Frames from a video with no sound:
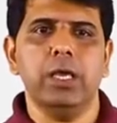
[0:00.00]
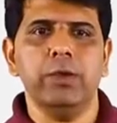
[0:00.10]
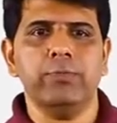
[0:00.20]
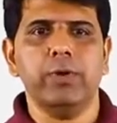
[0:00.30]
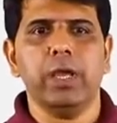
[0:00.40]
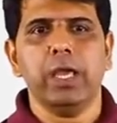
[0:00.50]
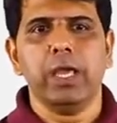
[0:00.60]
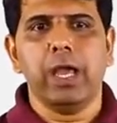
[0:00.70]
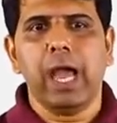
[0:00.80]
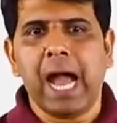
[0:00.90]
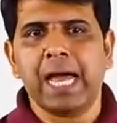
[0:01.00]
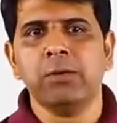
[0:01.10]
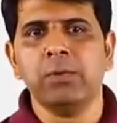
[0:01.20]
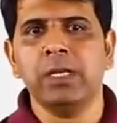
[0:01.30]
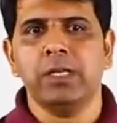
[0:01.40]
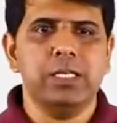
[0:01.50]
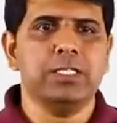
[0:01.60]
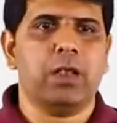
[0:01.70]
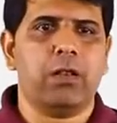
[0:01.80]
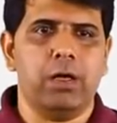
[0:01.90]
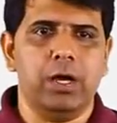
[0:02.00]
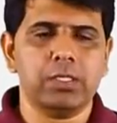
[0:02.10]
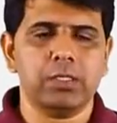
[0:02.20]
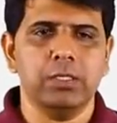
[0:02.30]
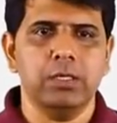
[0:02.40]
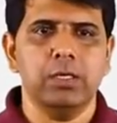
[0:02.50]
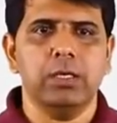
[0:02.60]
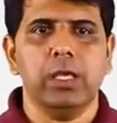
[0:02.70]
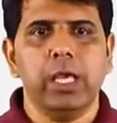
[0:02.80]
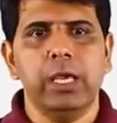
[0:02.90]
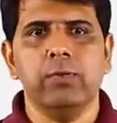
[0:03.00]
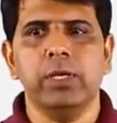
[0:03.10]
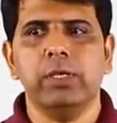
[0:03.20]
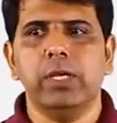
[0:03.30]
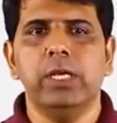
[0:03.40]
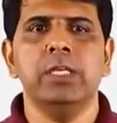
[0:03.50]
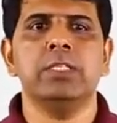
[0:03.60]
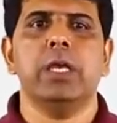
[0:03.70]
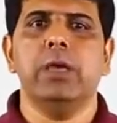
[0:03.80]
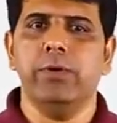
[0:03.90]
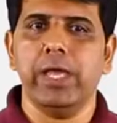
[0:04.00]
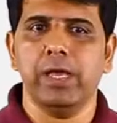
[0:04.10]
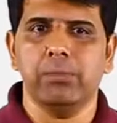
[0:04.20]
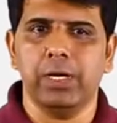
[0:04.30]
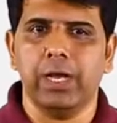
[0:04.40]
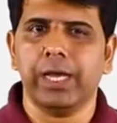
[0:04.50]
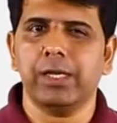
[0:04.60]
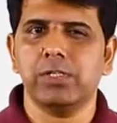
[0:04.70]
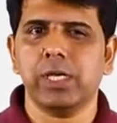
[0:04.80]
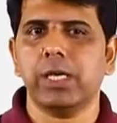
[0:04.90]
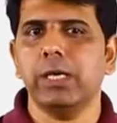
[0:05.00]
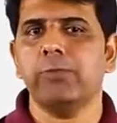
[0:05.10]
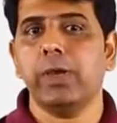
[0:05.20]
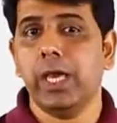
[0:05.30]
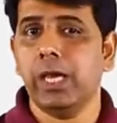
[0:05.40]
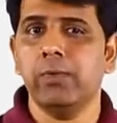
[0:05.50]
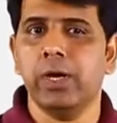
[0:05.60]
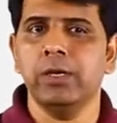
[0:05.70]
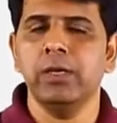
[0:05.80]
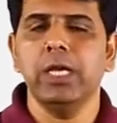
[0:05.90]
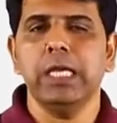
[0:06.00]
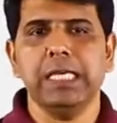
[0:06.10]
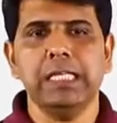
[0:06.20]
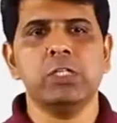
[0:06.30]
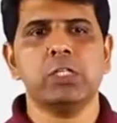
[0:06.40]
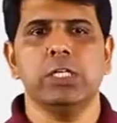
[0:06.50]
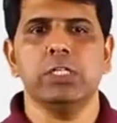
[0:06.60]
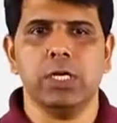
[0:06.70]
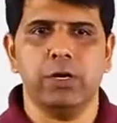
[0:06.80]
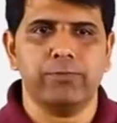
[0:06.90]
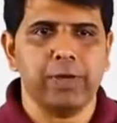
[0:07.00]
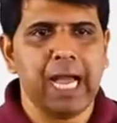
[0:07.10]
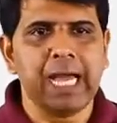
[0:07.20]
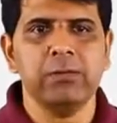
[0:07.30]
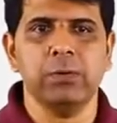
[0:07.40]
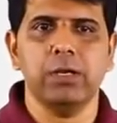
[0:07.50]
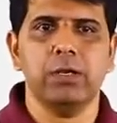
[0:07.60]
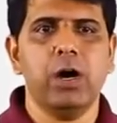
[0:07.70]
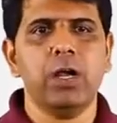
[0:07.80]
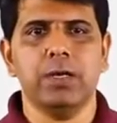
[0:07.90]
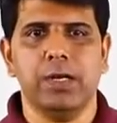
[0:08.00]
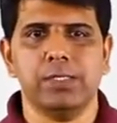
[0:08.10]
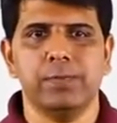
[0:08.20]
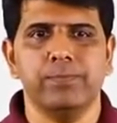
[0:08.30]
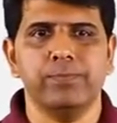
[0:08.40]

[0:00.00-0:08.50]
if animal is a class, A1 is a variable, I can check if A1 instance of animal or not.